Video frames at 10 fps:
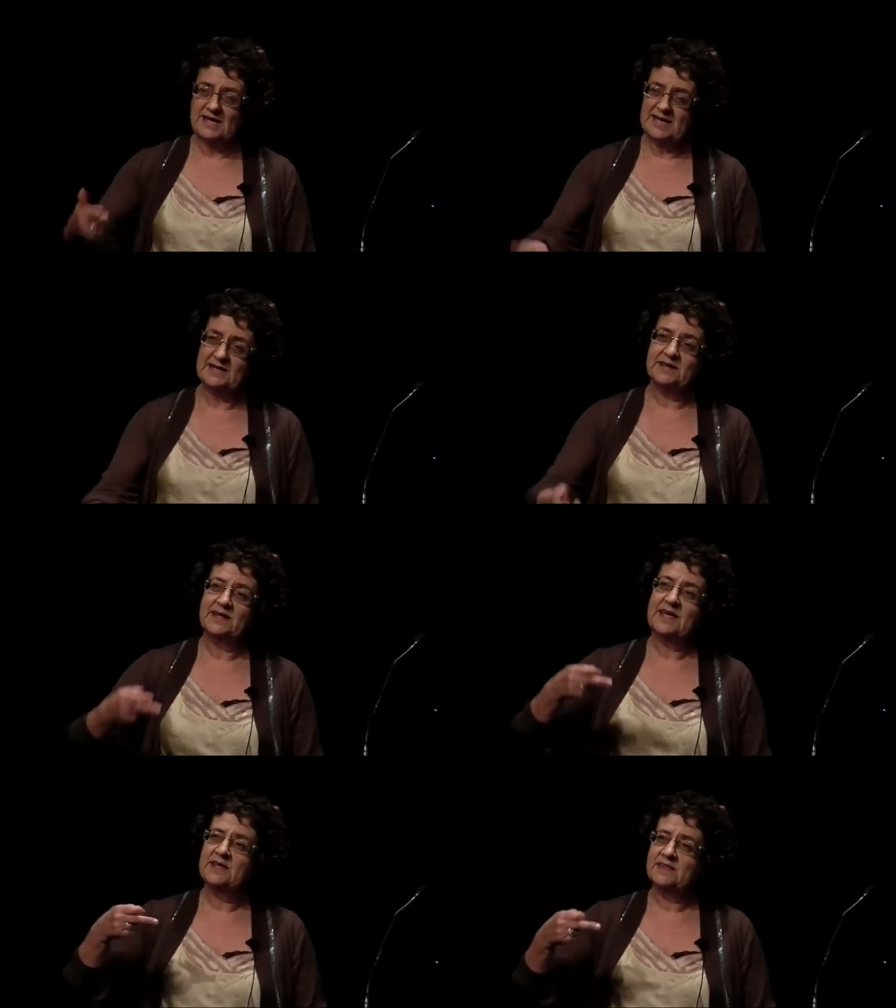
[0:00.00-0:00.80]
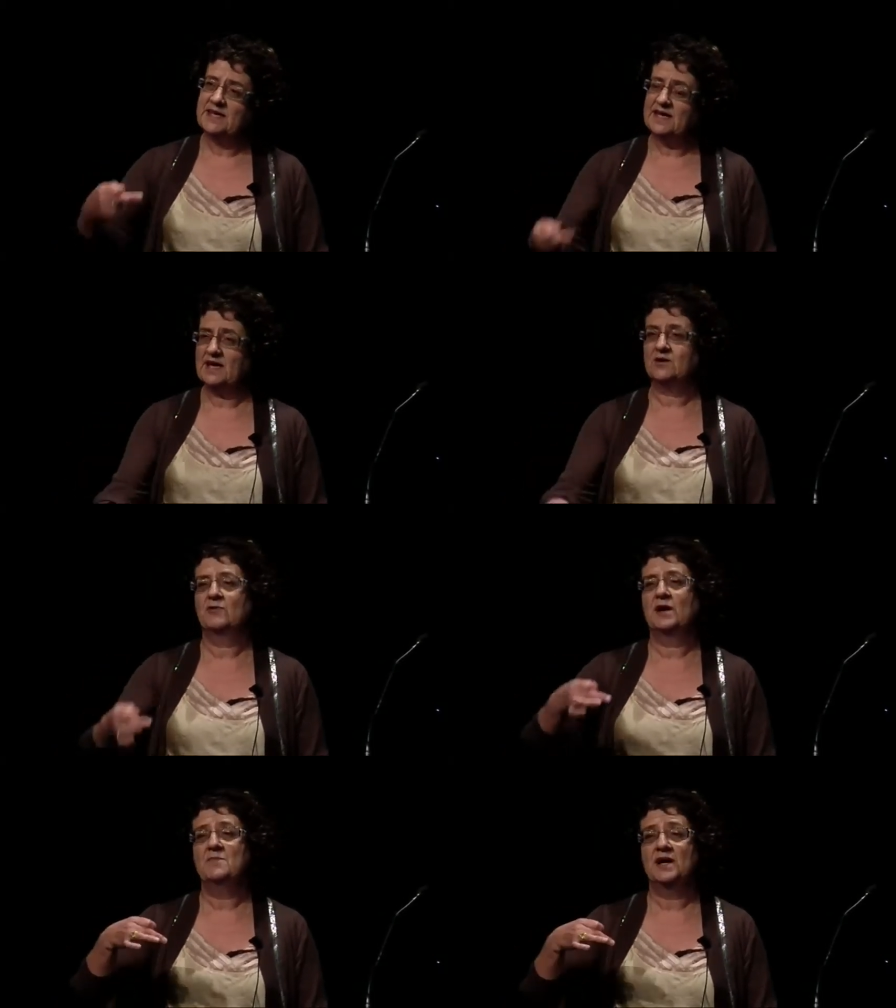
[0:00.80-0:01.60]
How did it get there? How do
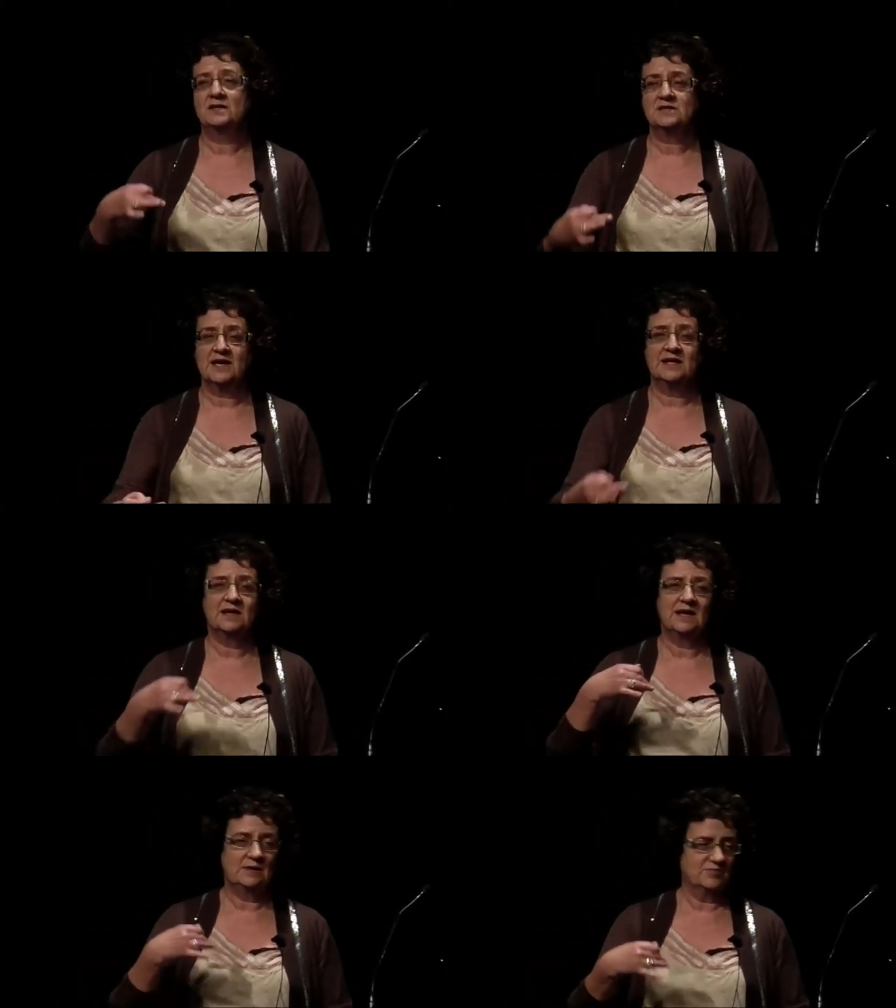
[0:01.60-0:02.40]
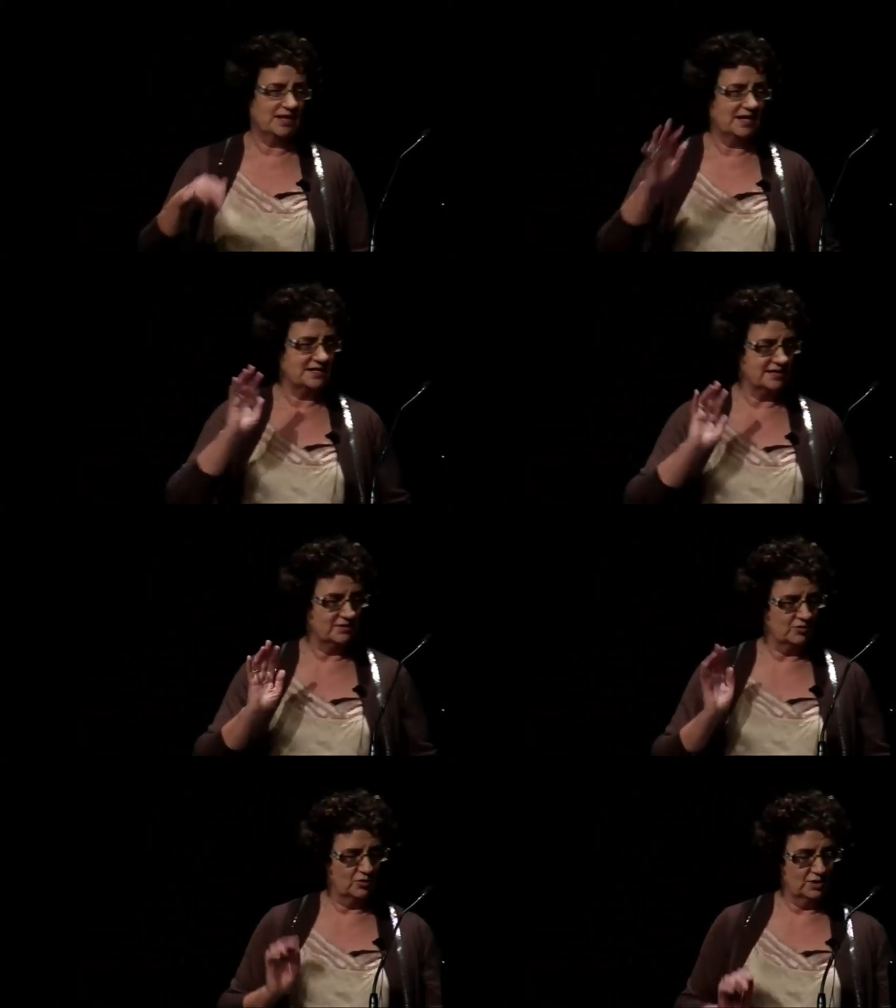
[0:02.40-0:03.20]
I maintain it, update it,
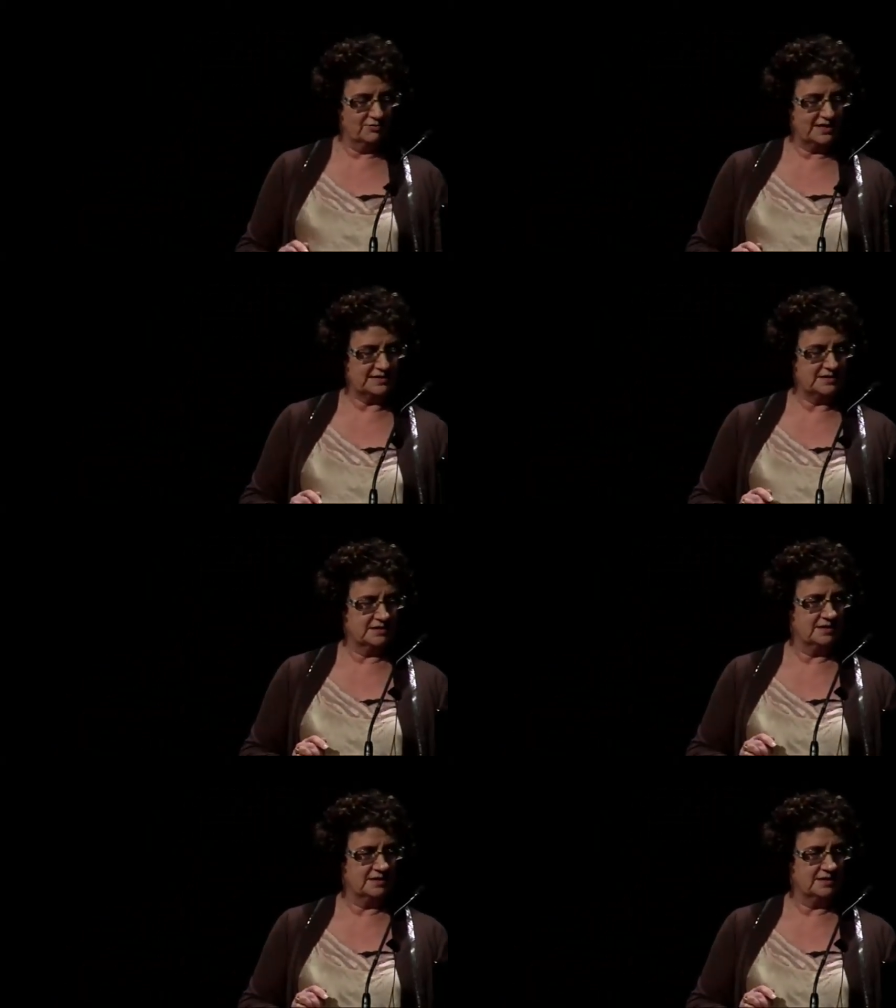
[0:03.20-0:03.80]
and all the rest?